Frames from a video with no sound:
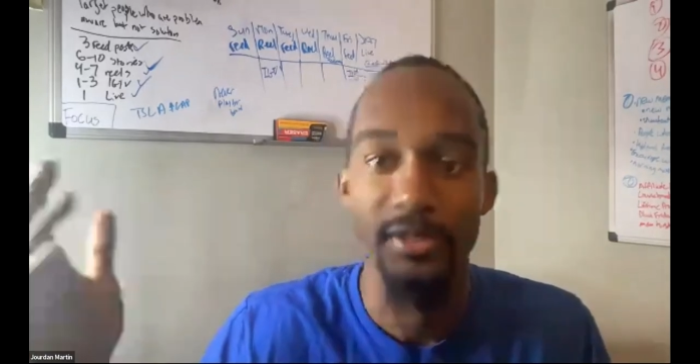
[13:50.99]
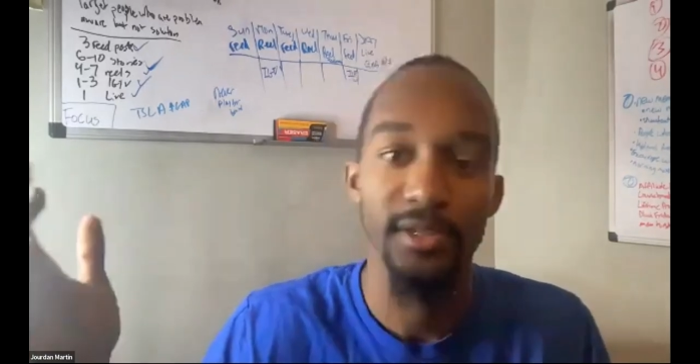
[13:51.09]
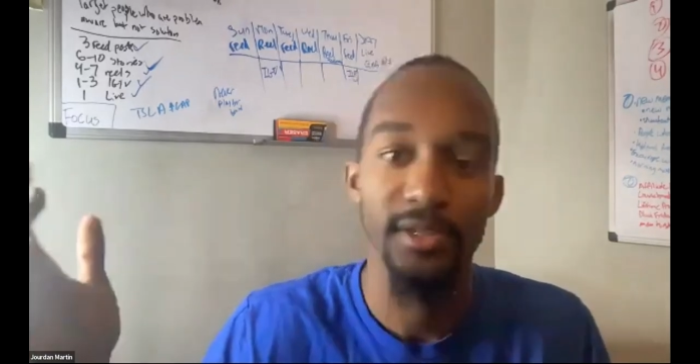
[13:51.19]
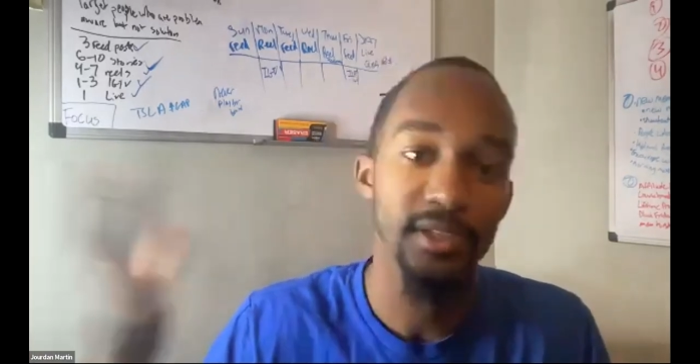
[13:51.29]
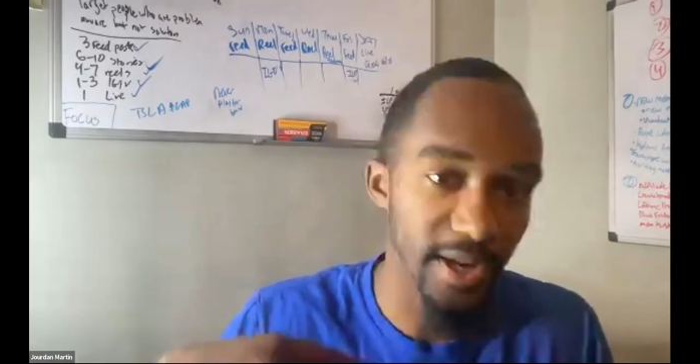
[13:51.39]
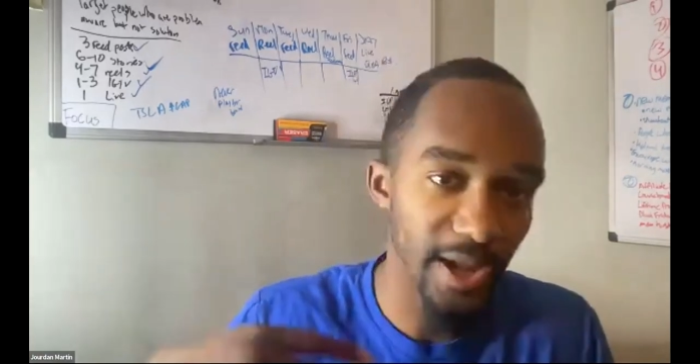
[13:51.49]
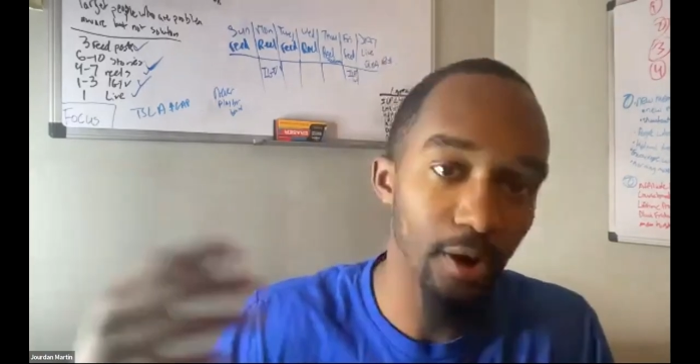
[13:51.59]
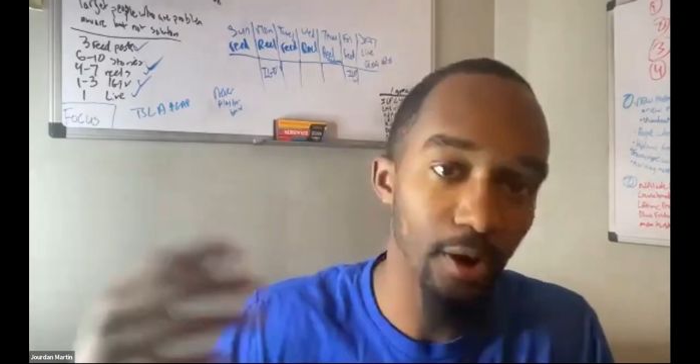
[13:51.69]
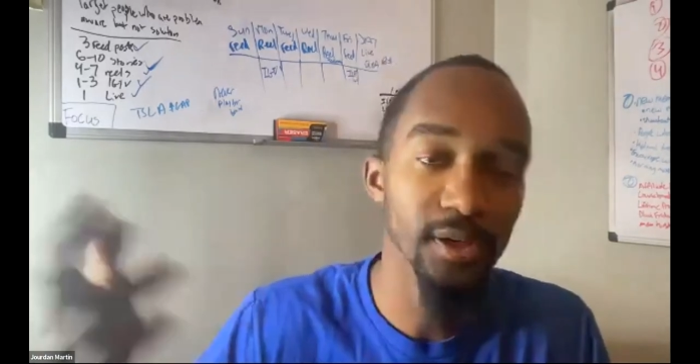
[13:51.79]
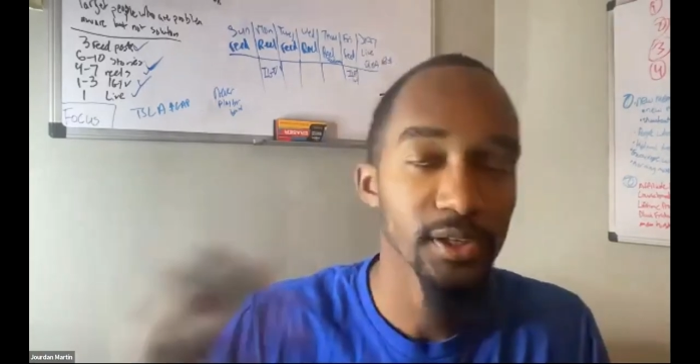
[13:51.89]
Get
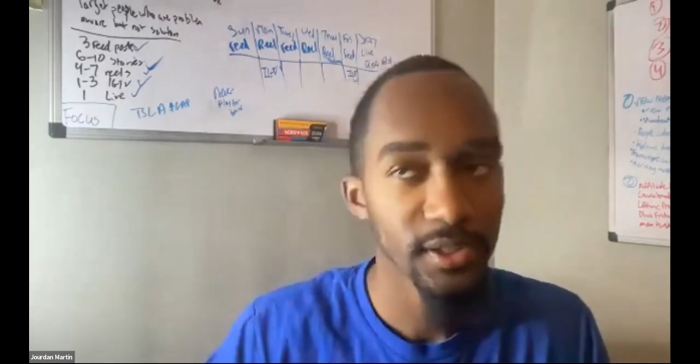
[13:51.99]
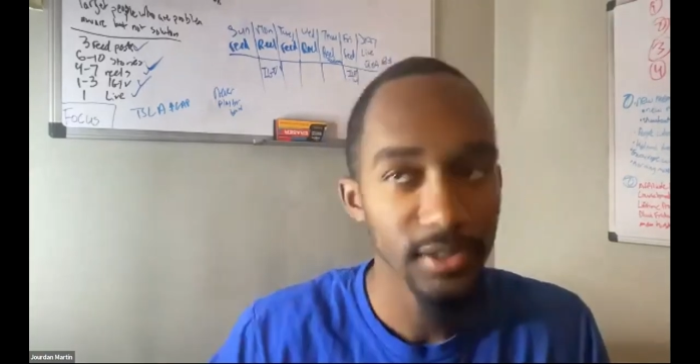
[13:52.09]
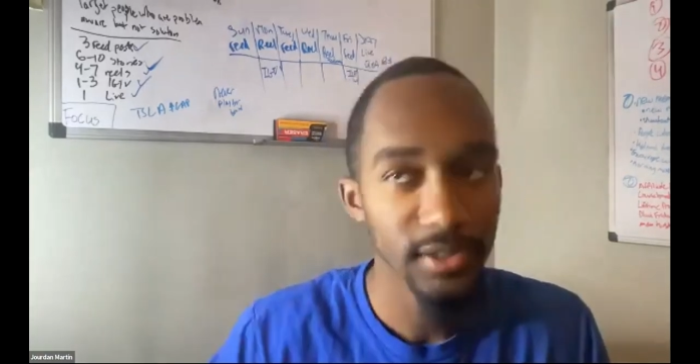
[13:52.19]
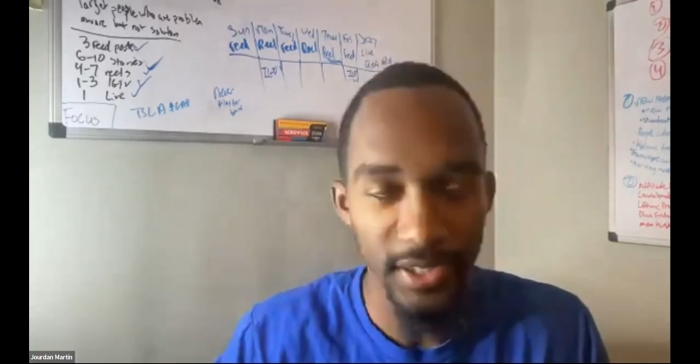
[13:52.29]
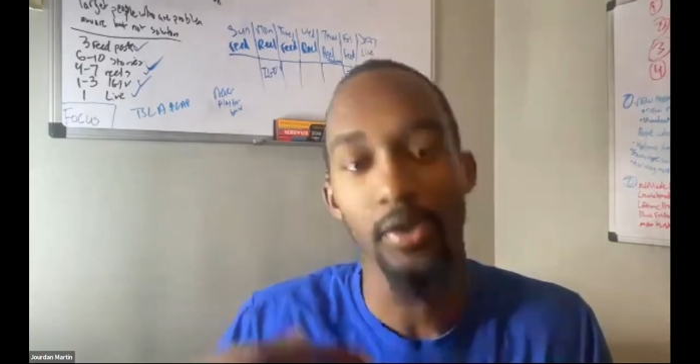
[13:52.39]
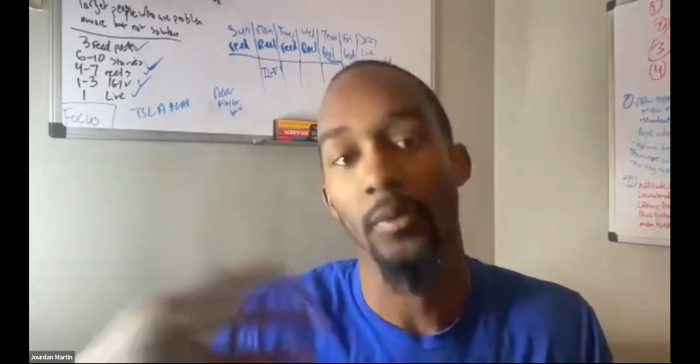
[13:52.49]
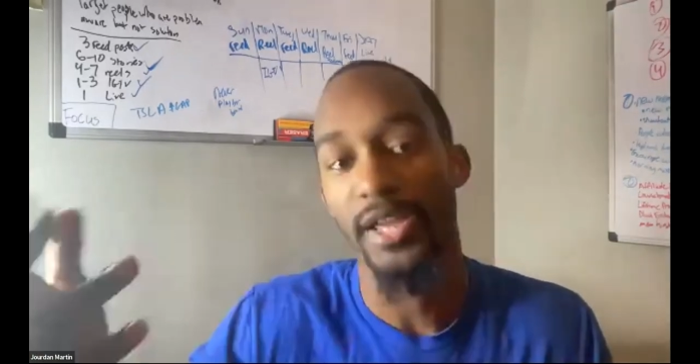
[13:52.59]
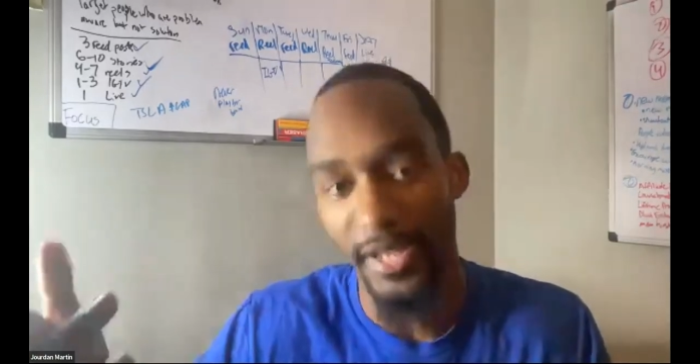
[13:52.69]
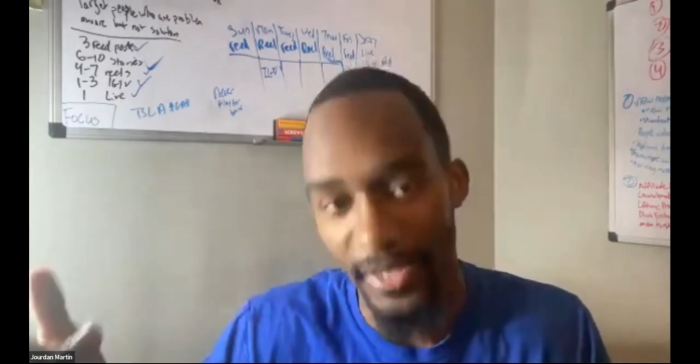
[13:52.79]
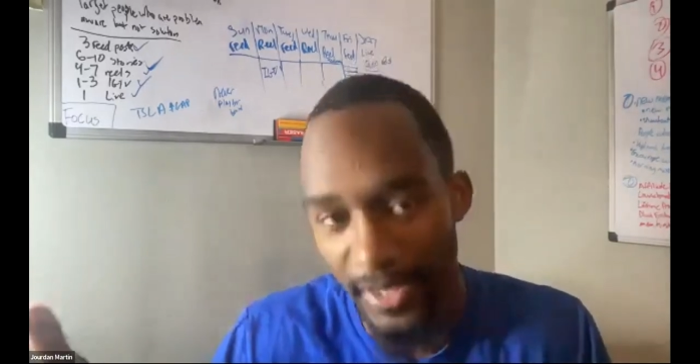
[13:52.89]
out. Then I got to wait and
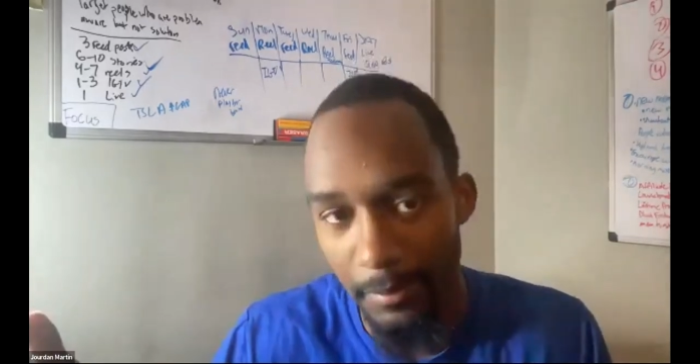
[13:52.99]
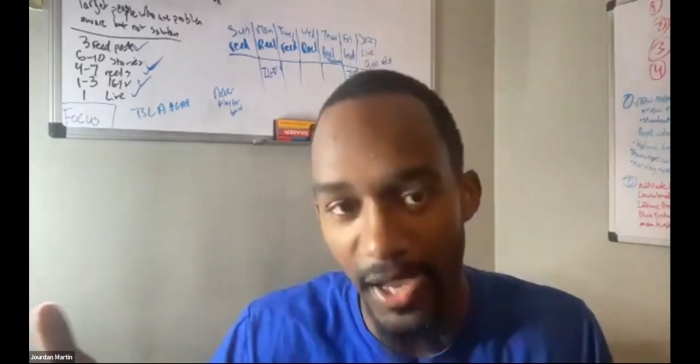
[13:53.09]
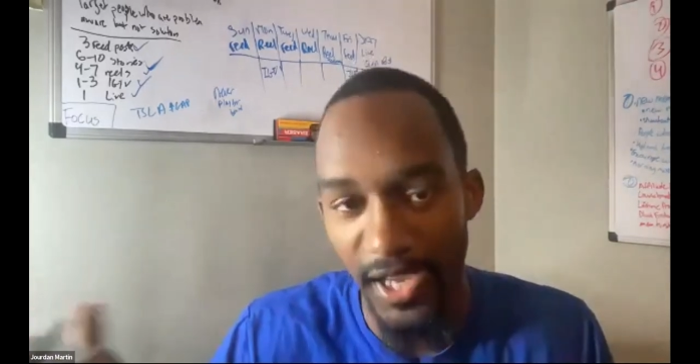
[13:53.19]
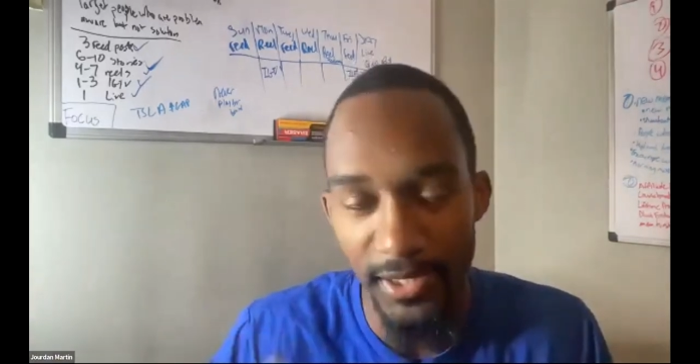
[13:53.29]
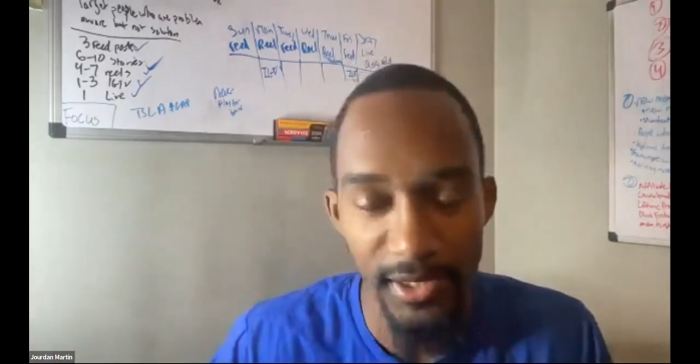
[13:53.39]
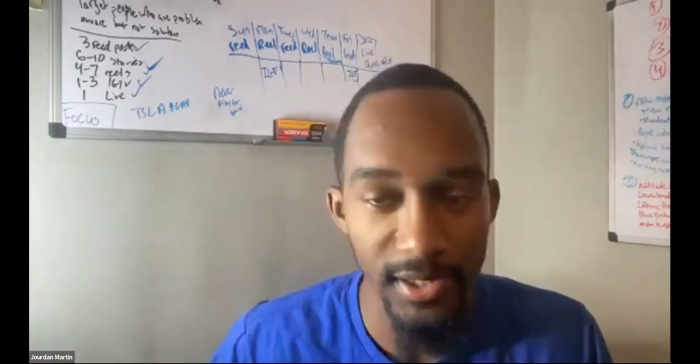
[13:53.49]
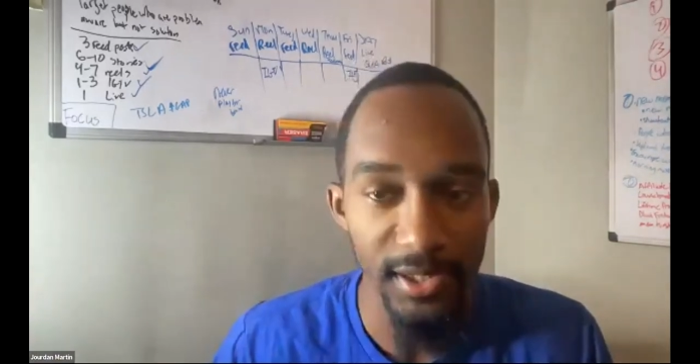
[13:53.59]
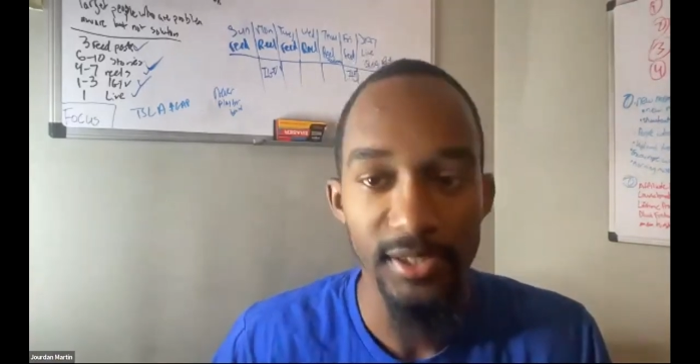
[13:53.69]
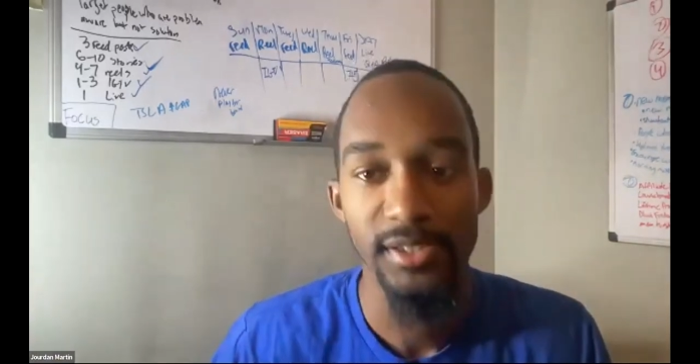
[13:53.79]
I get back in.